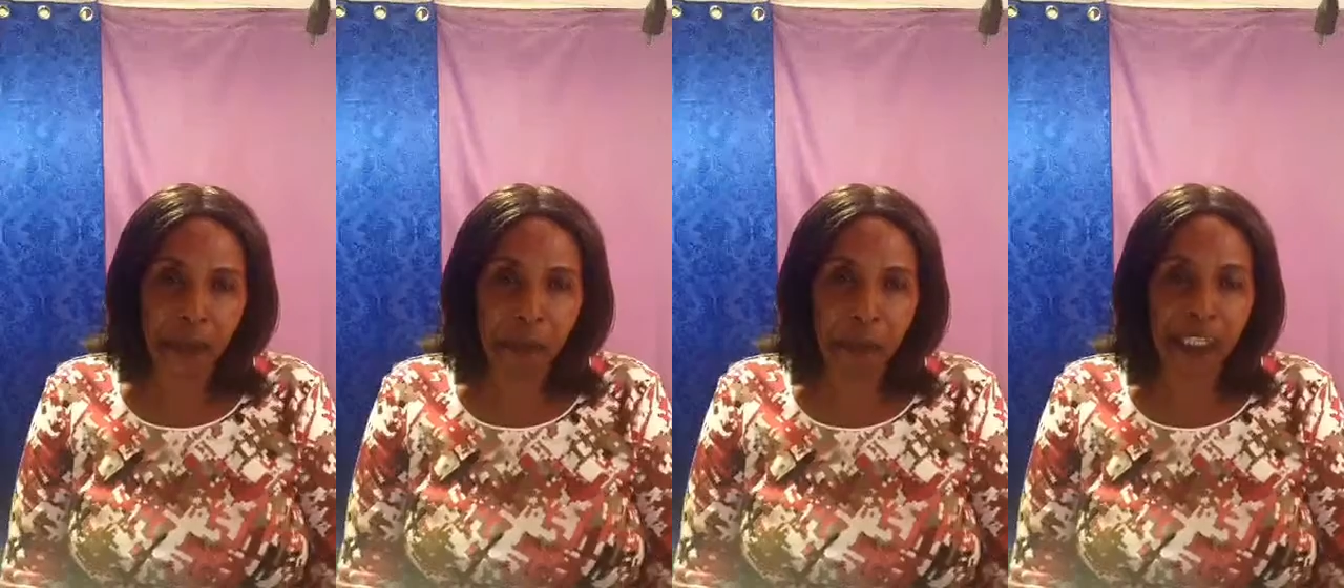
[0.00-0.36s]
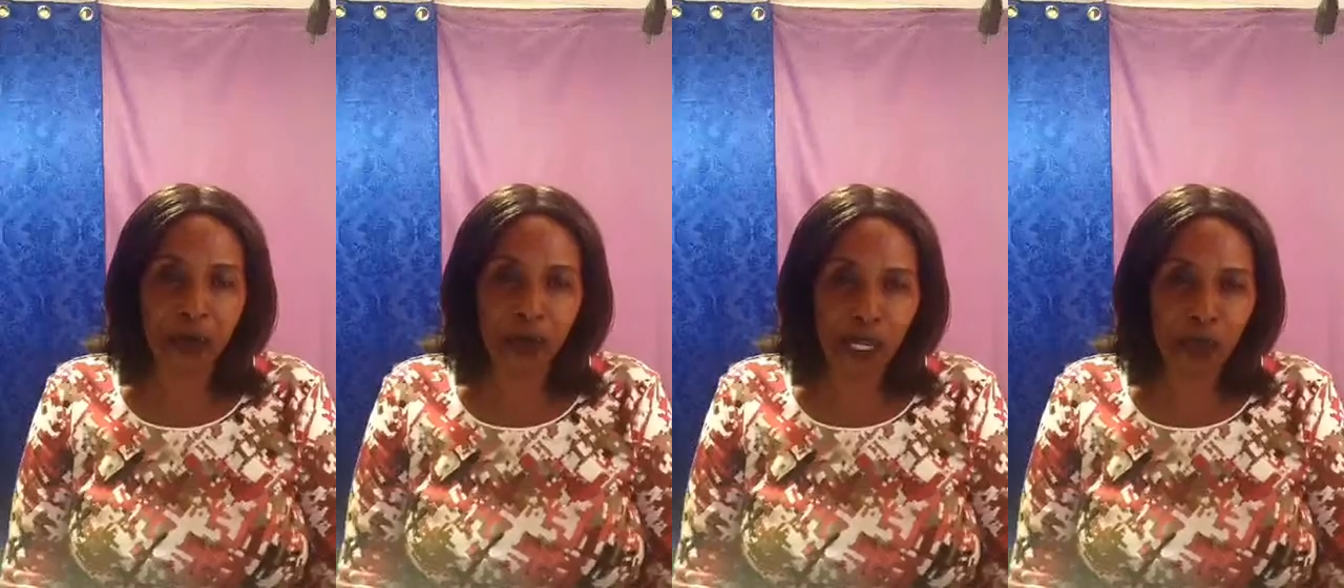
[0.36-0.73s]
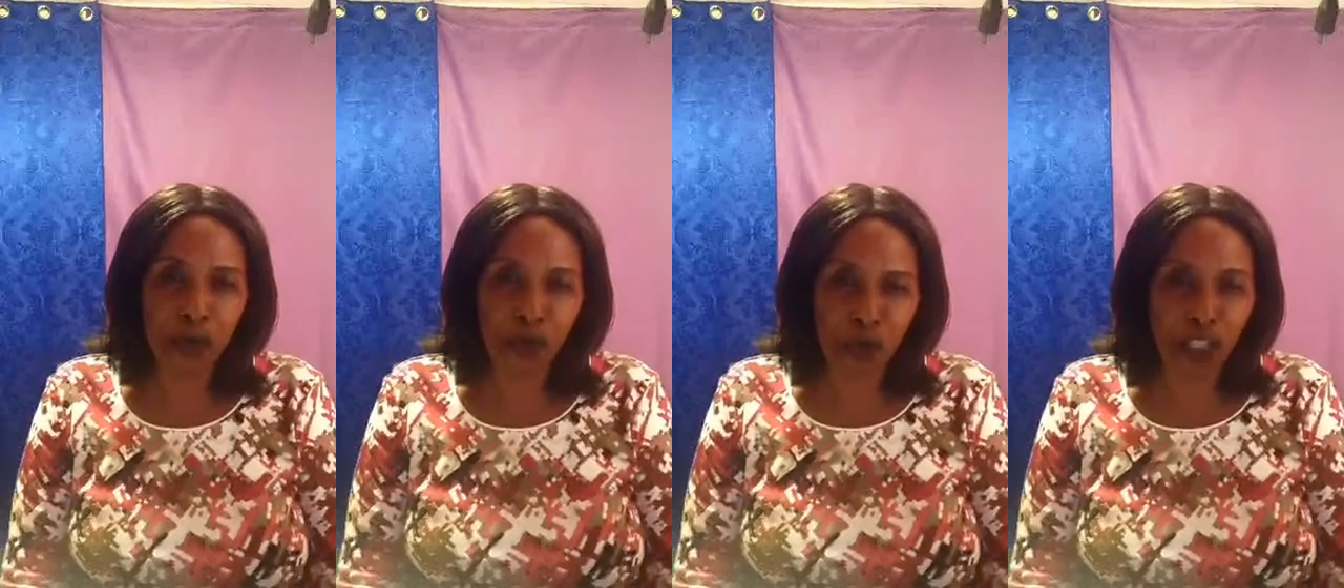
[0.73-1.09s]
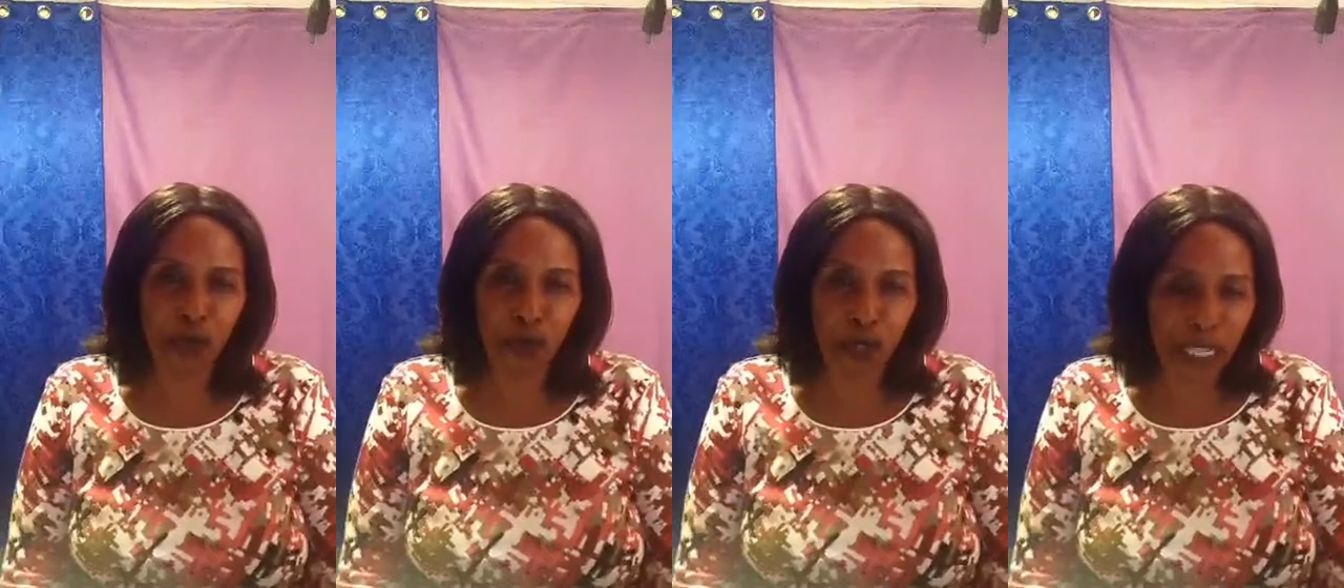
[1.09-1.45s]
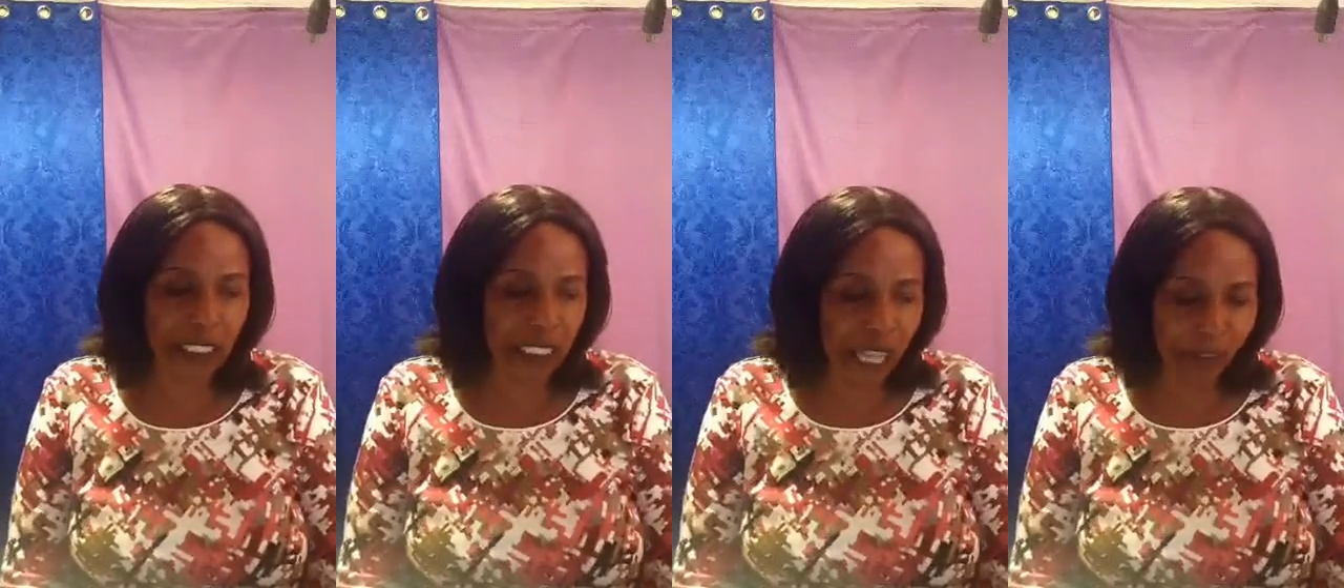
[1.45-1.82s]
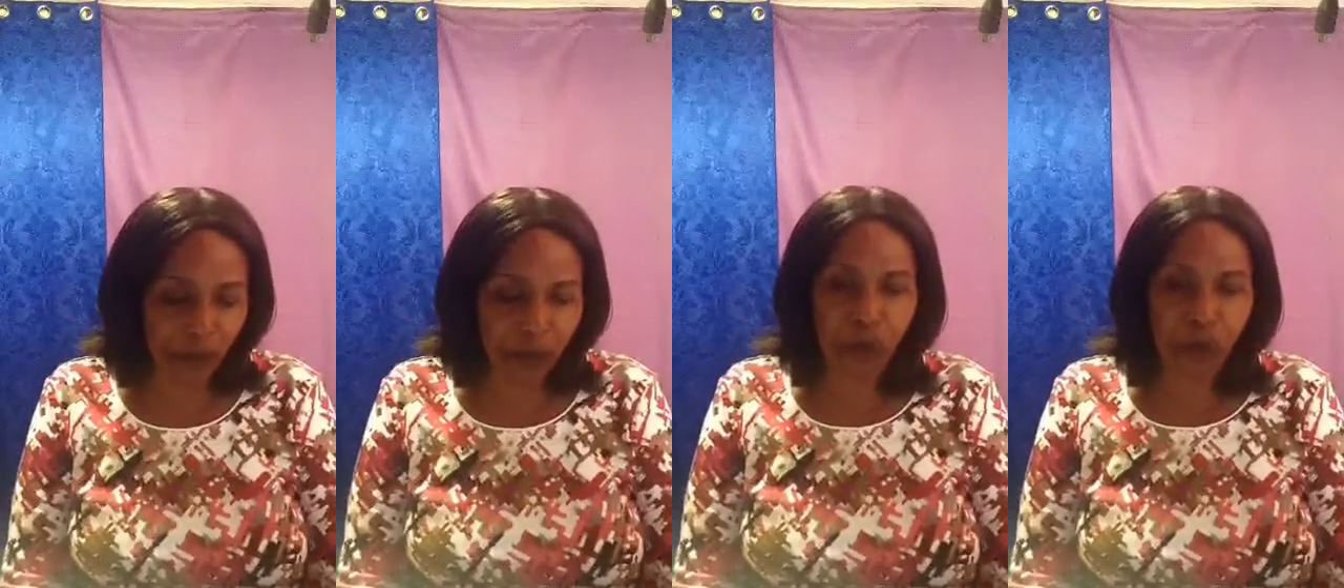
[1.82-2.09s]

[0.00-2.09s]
But when you talk to that love,